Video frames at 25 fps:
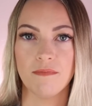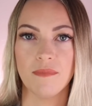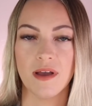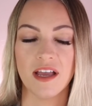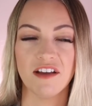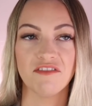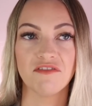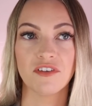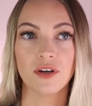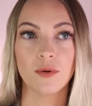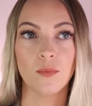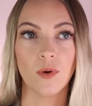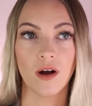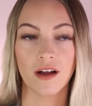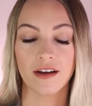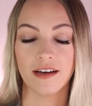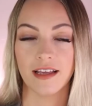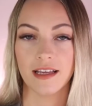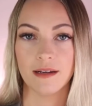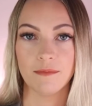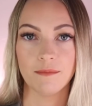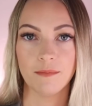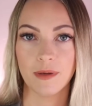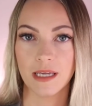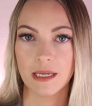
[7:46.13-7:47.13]
everyone
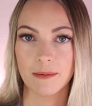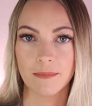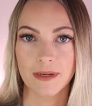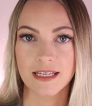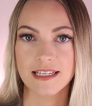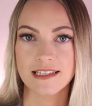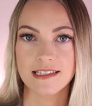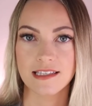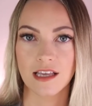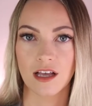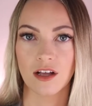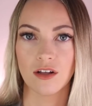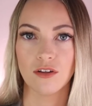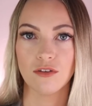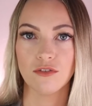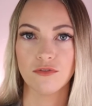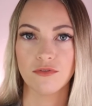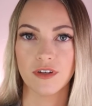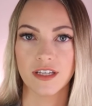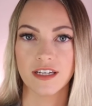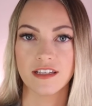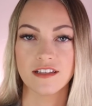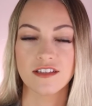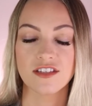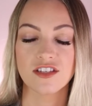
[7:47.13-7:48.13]
and being myself,
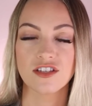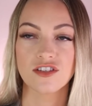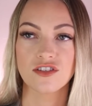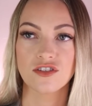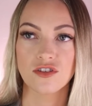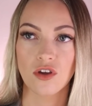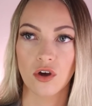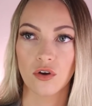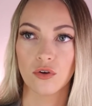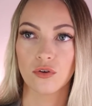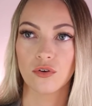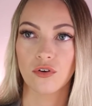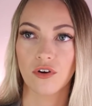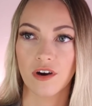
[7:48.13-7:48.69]
and it's so